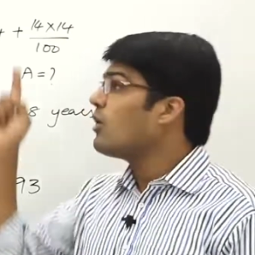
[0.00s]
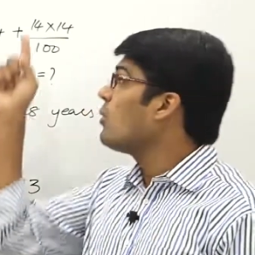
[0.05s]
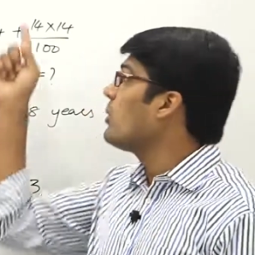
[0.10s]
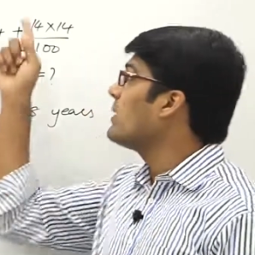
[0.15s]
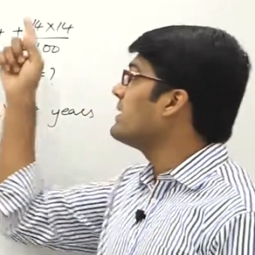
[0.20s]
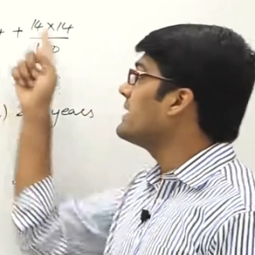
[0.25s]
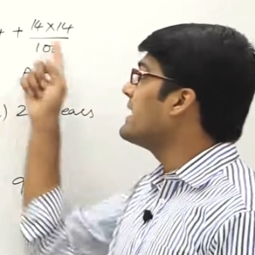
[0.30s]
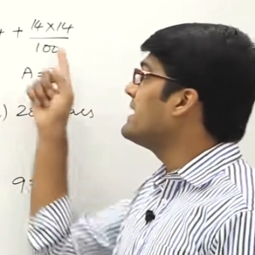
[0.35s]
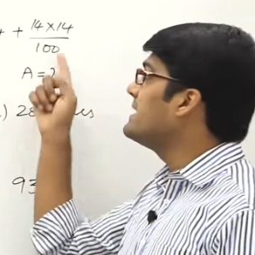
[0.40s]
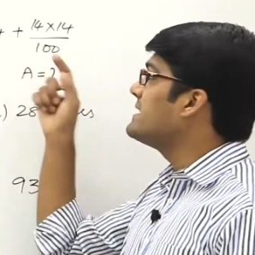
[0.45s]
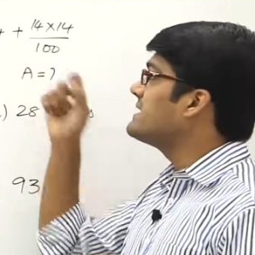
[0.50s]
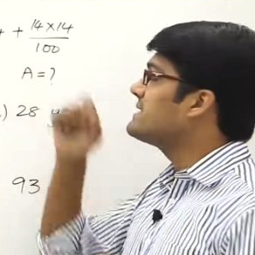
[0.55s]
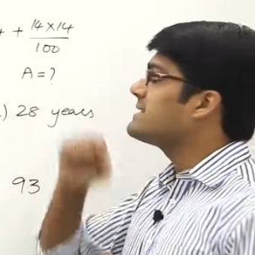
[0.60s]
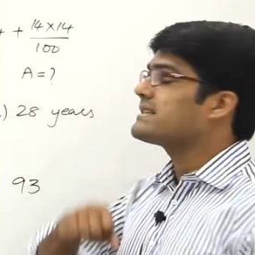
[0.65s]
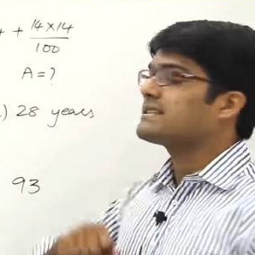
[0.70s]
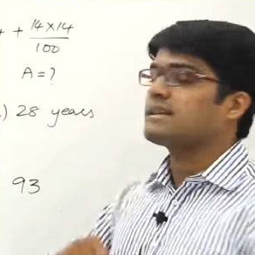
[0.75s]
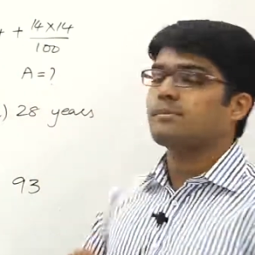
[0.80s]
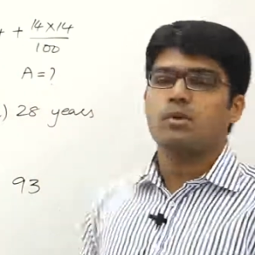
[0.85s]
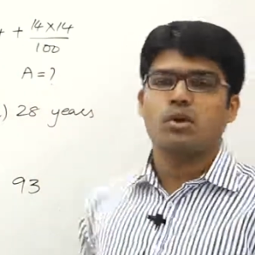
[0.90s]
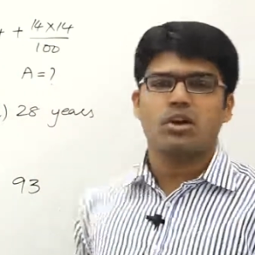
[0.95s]

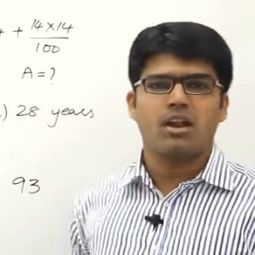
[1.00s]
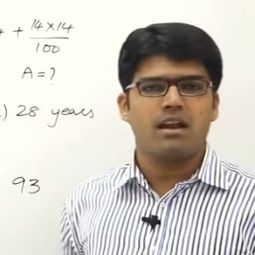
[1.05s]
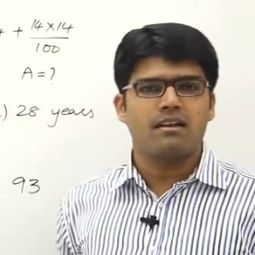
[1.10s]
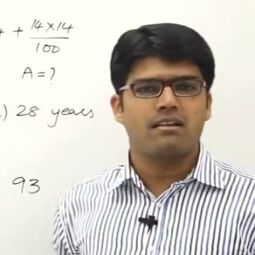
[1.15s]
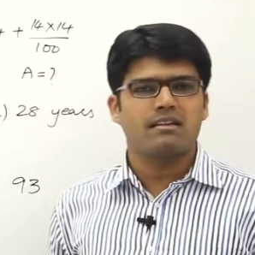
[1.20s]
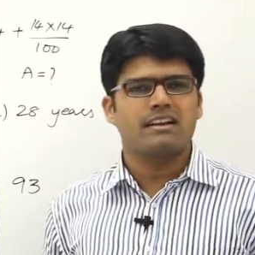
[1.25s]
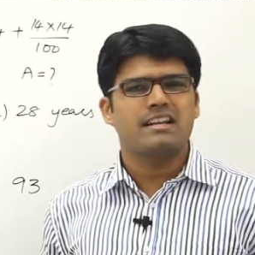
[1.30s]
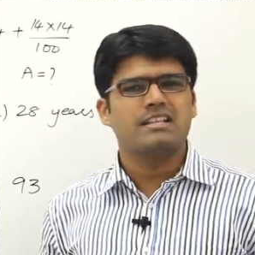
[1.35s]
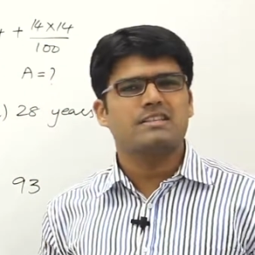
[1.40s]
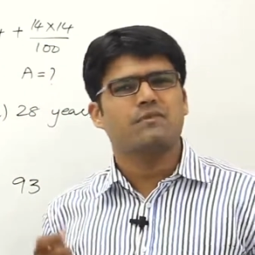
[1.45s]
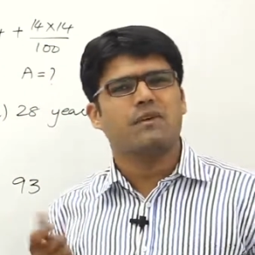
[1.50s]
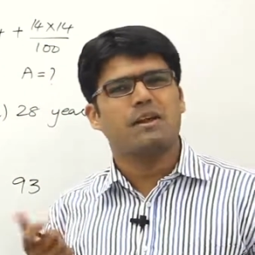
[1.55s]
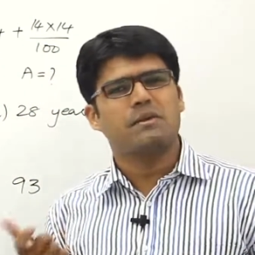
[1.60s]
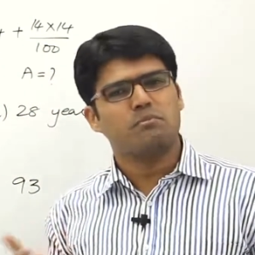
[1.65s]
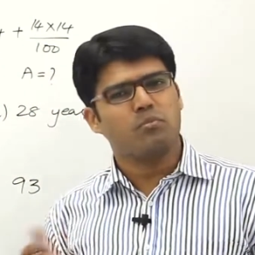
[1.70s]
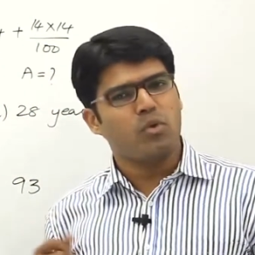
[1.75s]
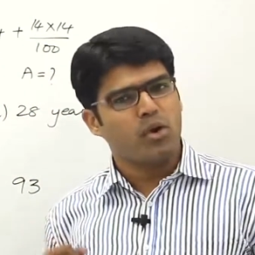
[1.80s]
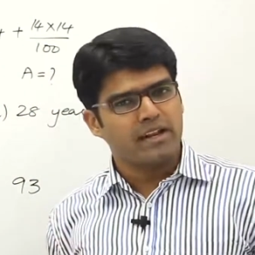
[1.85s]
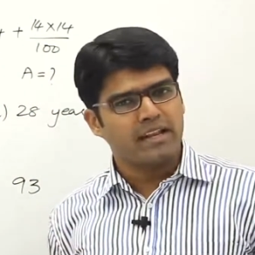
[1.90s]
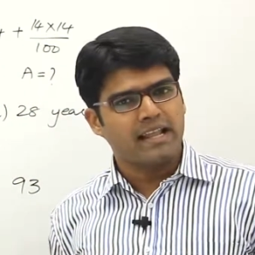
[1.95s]
196 upon 100 is
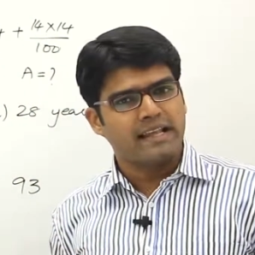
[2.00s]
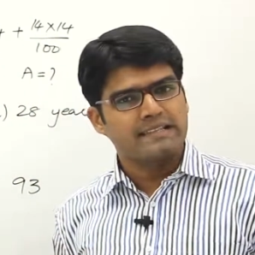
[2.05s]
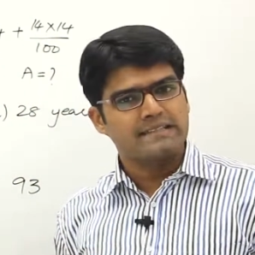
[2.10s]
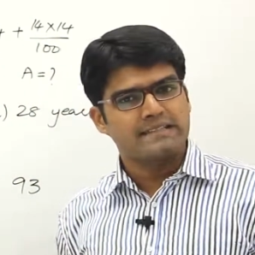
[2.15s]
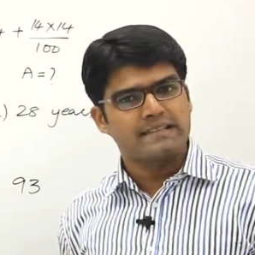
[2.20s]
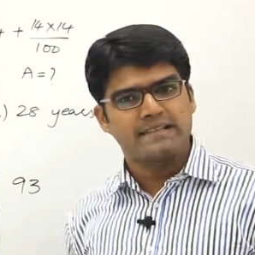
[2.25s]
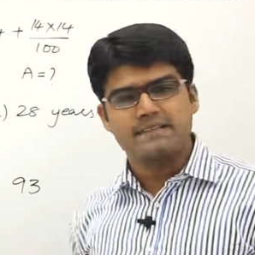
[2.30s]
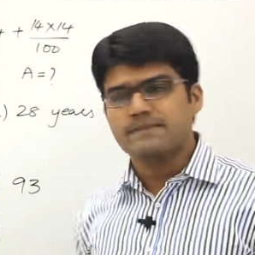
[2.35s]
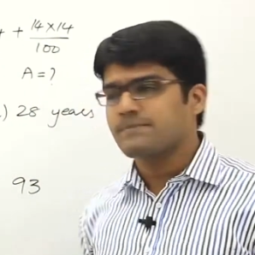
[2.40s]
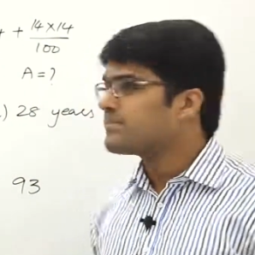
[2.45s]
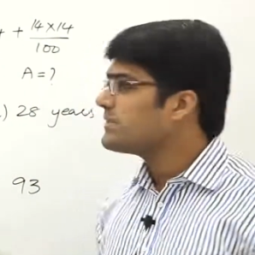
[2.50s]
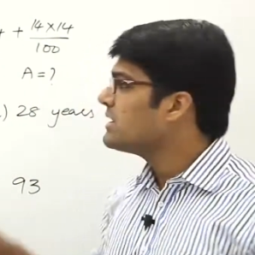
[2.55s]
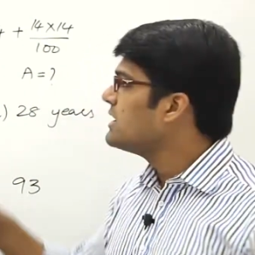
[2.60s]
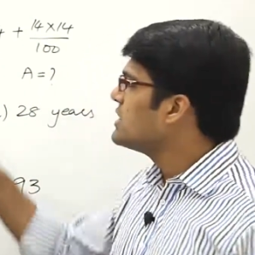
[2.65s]
1.96.